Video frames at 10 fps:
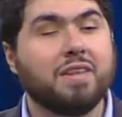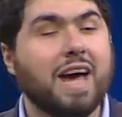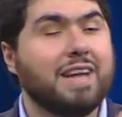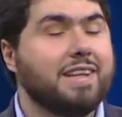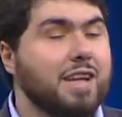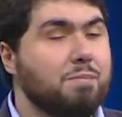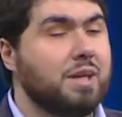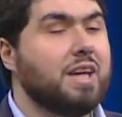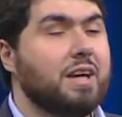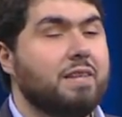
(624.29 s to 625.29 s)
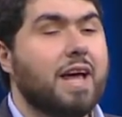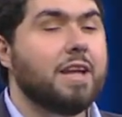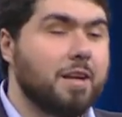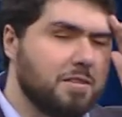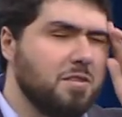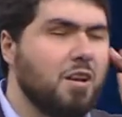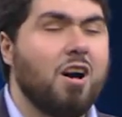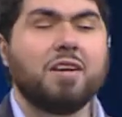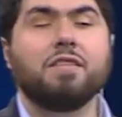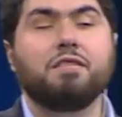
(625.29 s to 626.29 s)
the idea being that it's
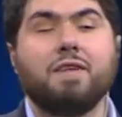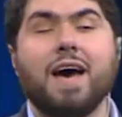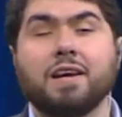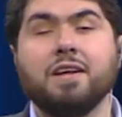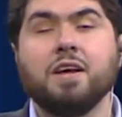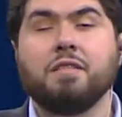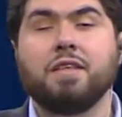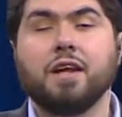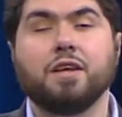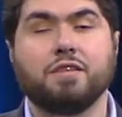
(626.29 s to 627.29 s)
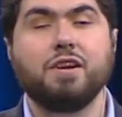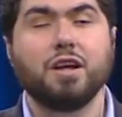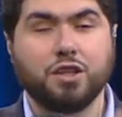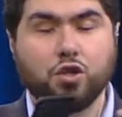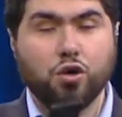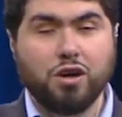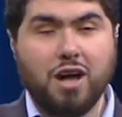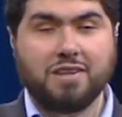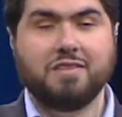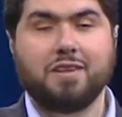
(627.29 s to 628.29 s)
not the fact that it's not you're
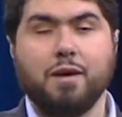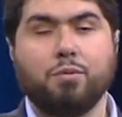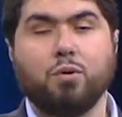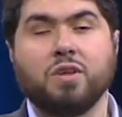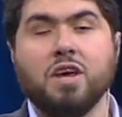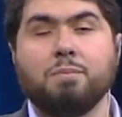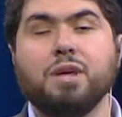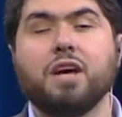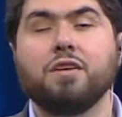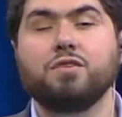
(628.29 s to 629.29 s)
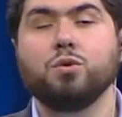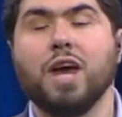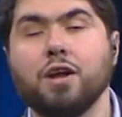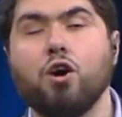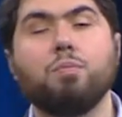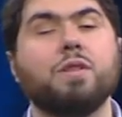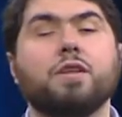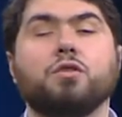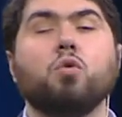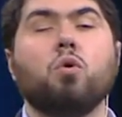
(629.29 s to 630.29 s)
not disabled because you can't open the
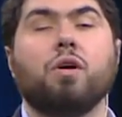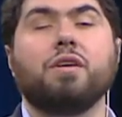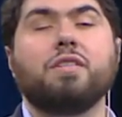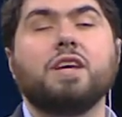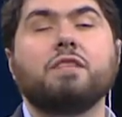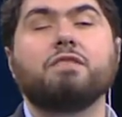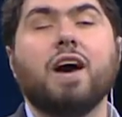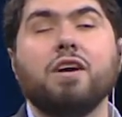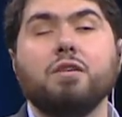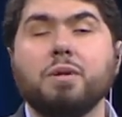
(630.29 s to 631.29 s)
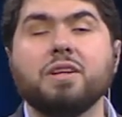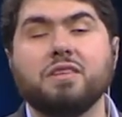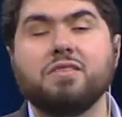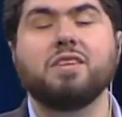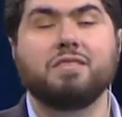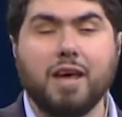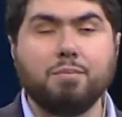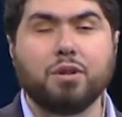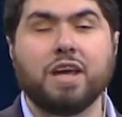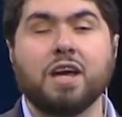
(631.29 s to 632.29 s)
door. The environment is
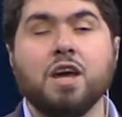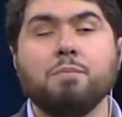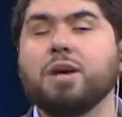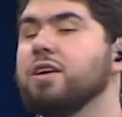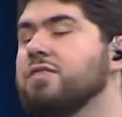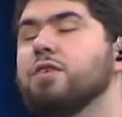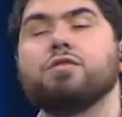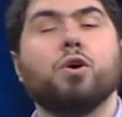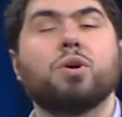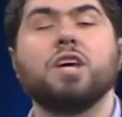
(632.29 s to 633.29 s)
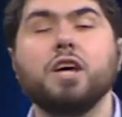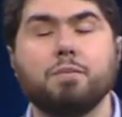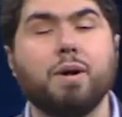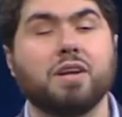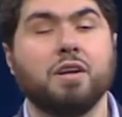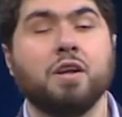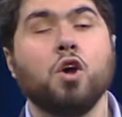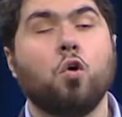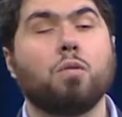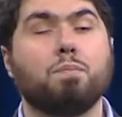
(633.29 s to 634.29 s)
disabling because there's no kick button
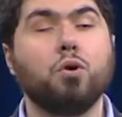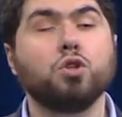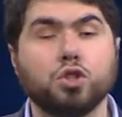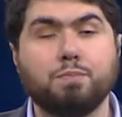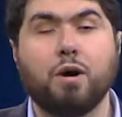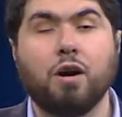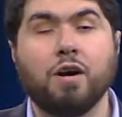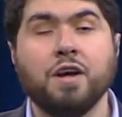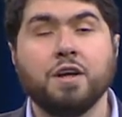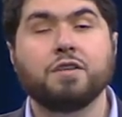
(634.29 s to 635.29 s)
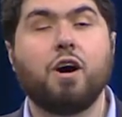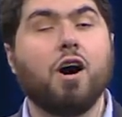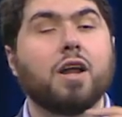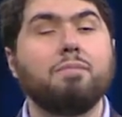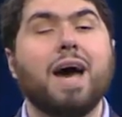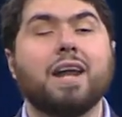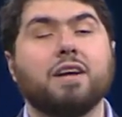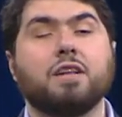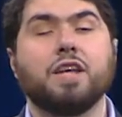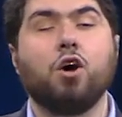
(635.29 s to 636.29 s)
or push bar to
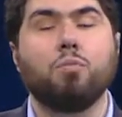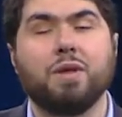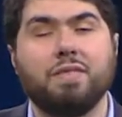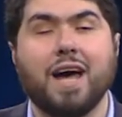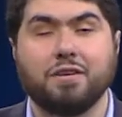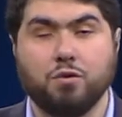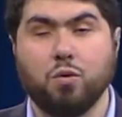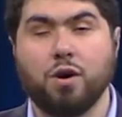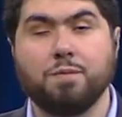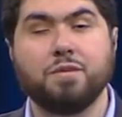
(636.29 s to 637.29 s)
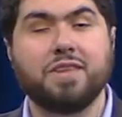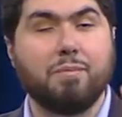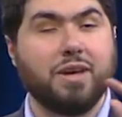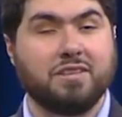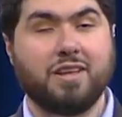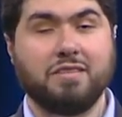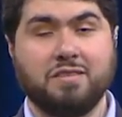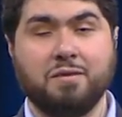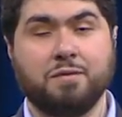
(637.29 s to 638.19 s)
automatically open that door. Does that make sense?